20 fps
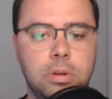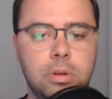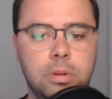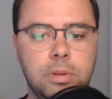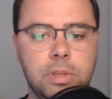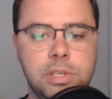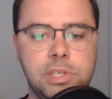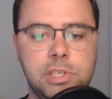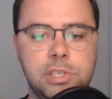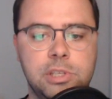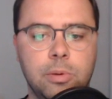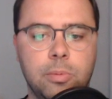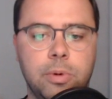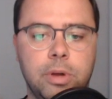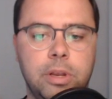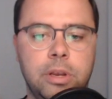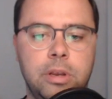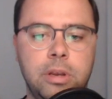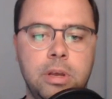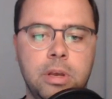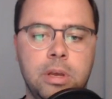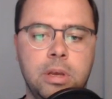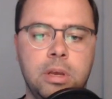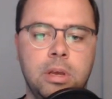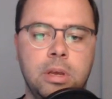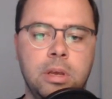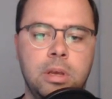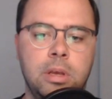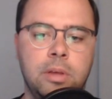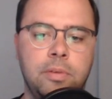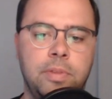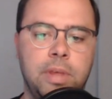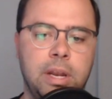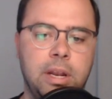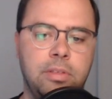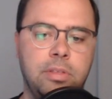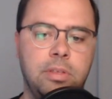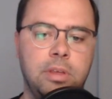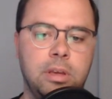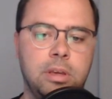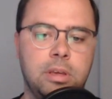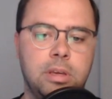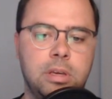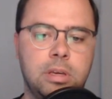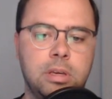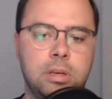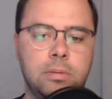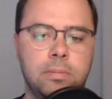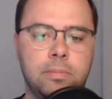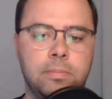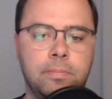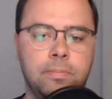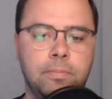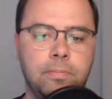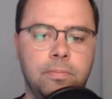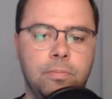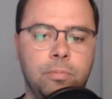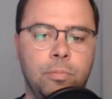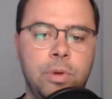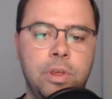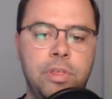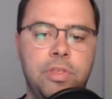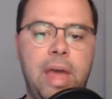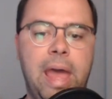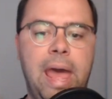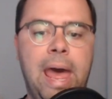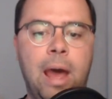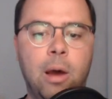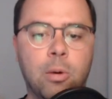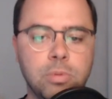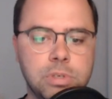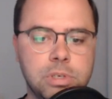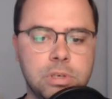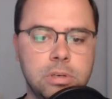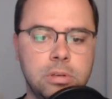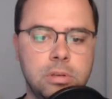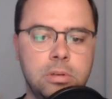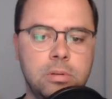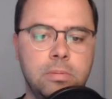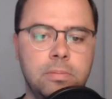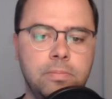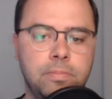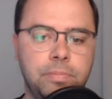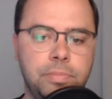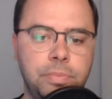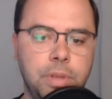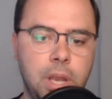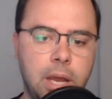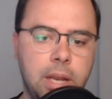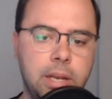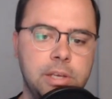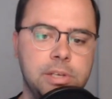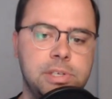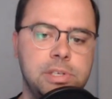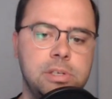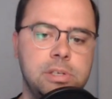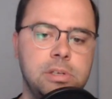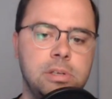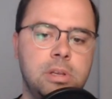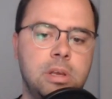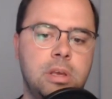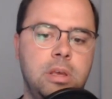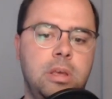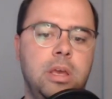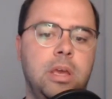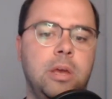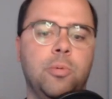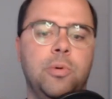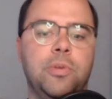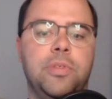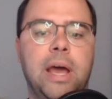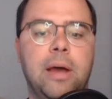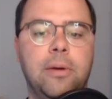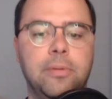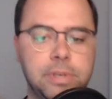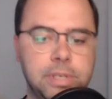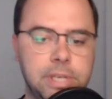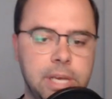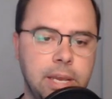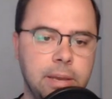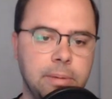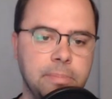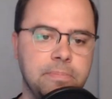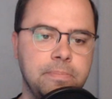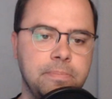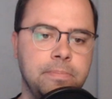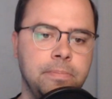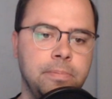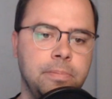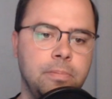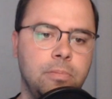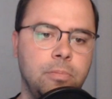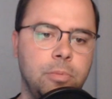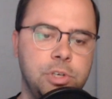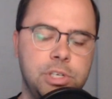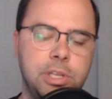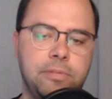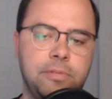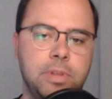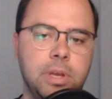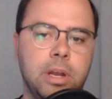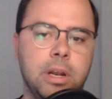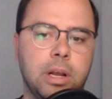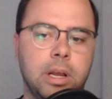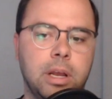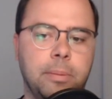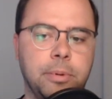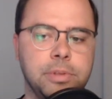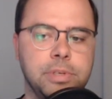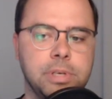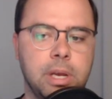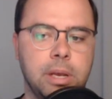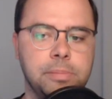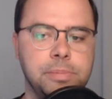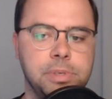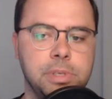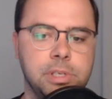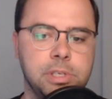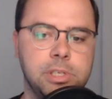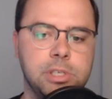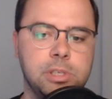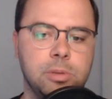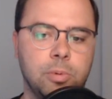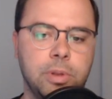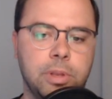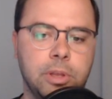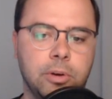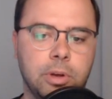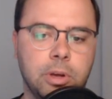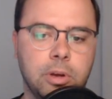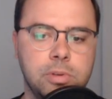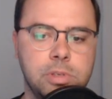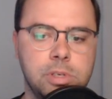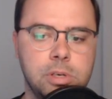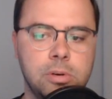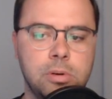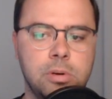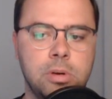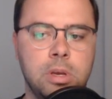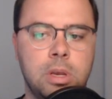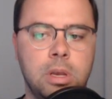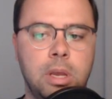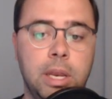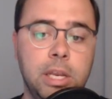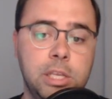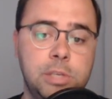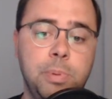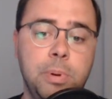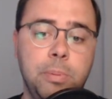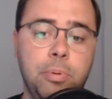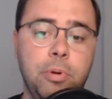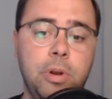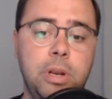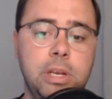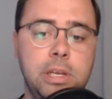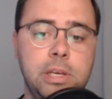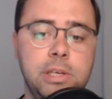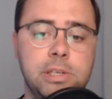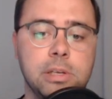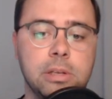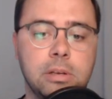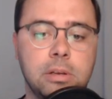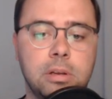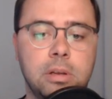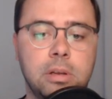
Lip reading: This is the one that I think, without Giannis and without Dame, which they've done a couple times, this is the one they'll go to. And it's been pretty decent.